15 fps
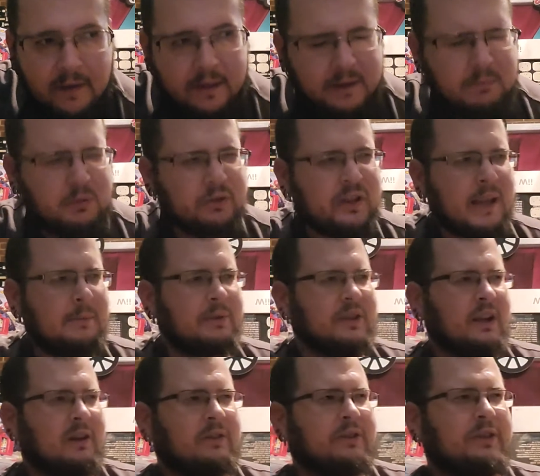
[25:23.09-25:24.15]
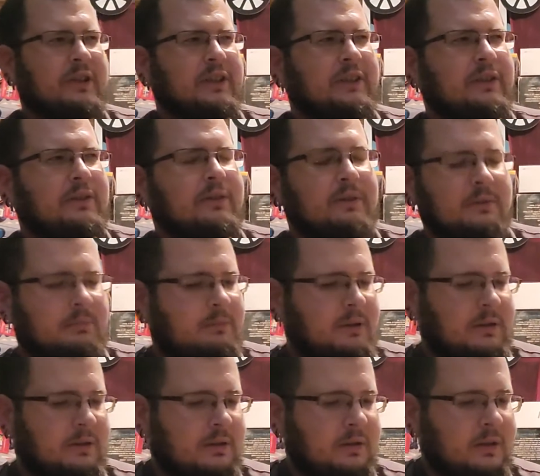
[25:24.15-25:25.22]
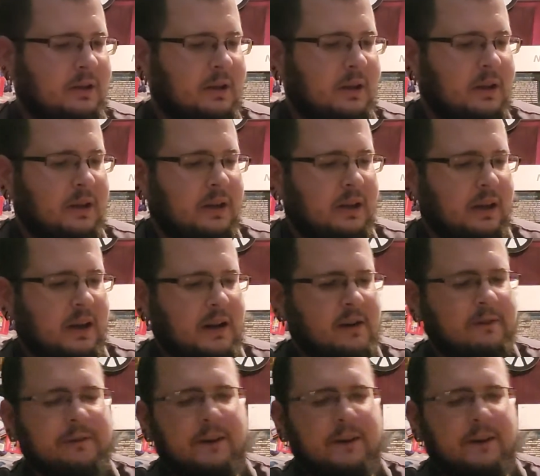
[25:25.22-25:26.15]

think Bruce Campbell's character's in it too. Aero